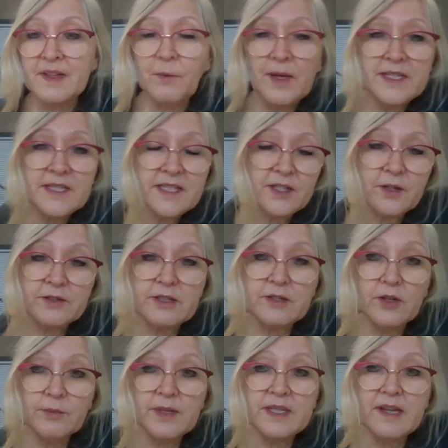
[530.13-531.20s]
once you're
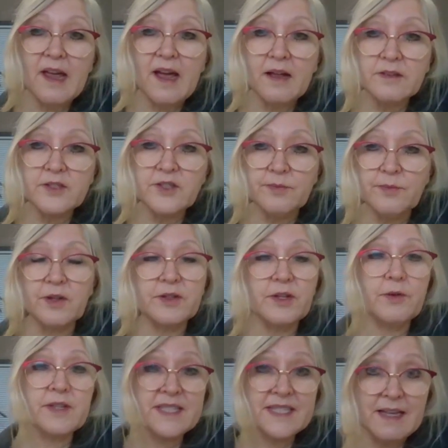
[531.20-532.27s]
determined eligible,
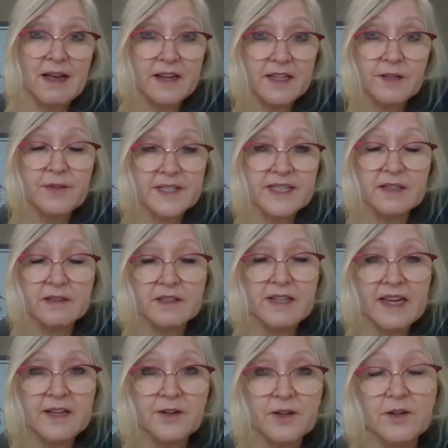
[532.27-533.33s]
you're assigned a
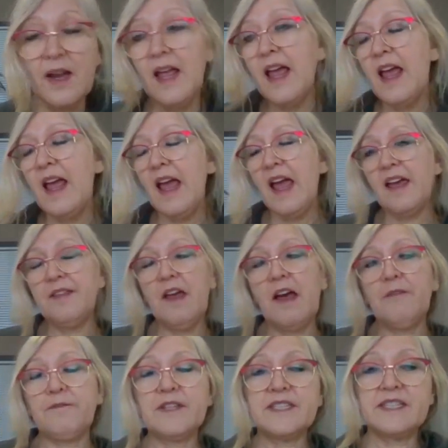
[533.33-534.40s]
facilitator, and
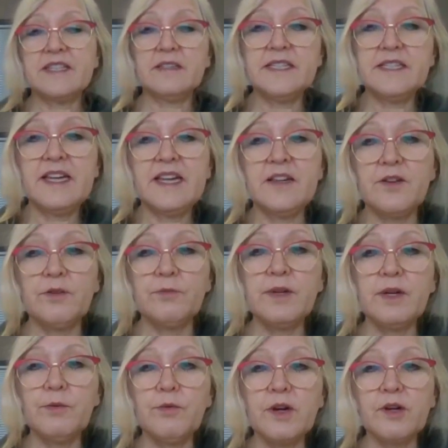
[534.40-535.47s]
that facilitator
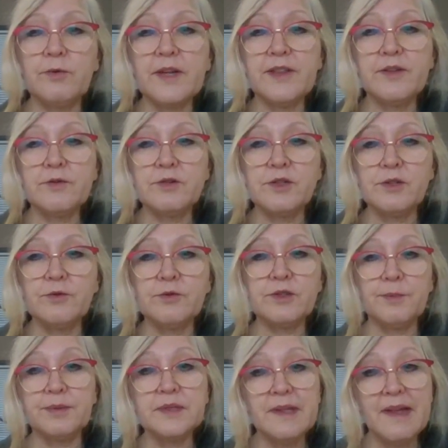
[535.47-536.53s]
will work with you to
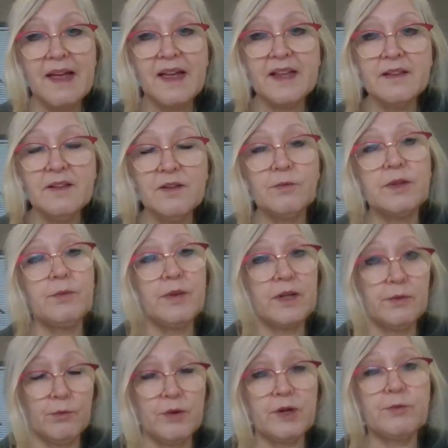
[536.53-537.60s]
plan, will
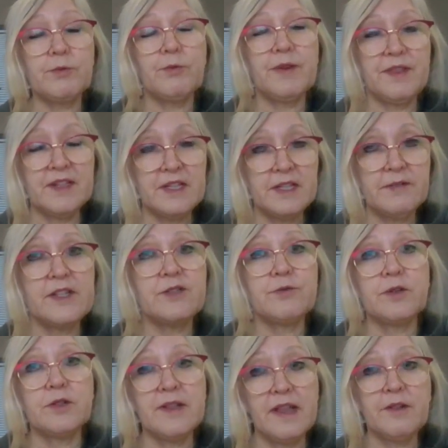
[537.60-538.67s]
work with the
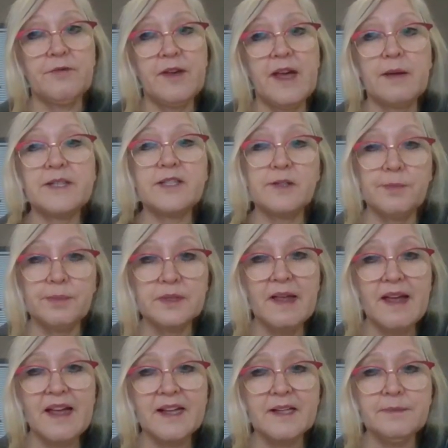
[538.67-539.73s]
individual and the family
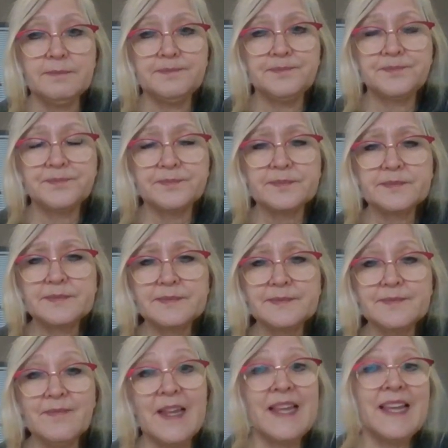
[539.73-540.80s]
plan,
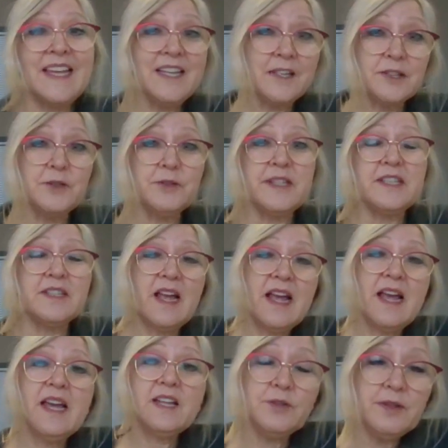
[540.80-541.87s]
including
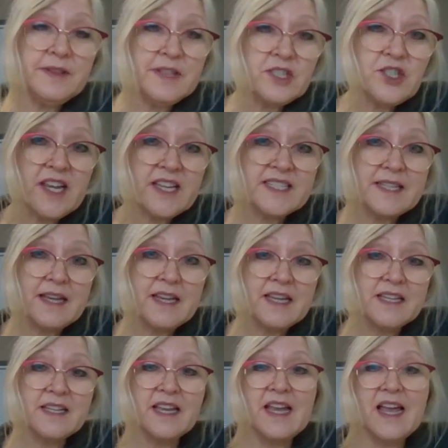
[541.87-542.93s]
doing the
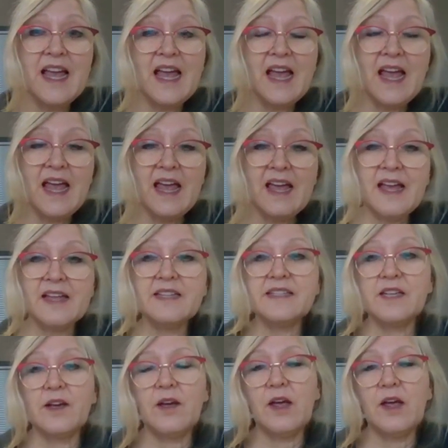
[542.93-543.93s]
GSA and